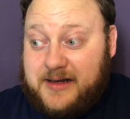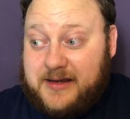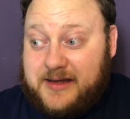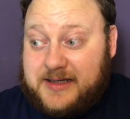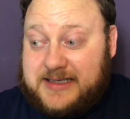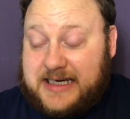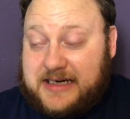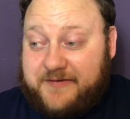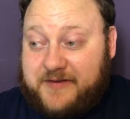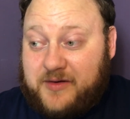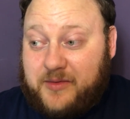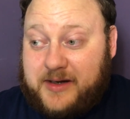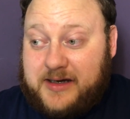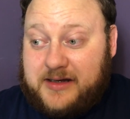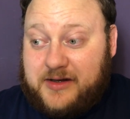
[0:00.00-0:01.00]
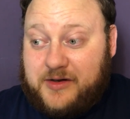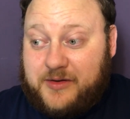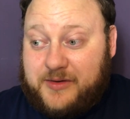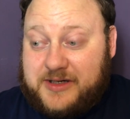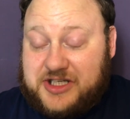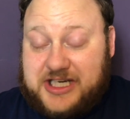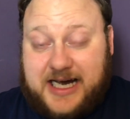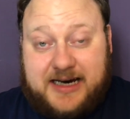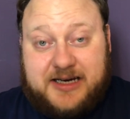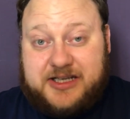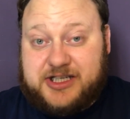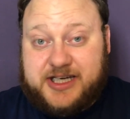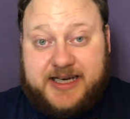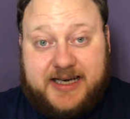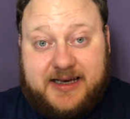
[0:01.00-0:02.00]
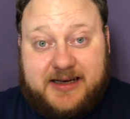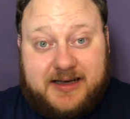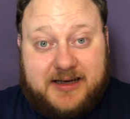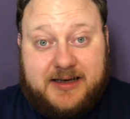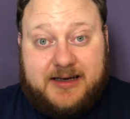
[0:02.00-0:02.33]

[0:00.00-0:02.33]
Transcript: The second thing we can do is challenge it.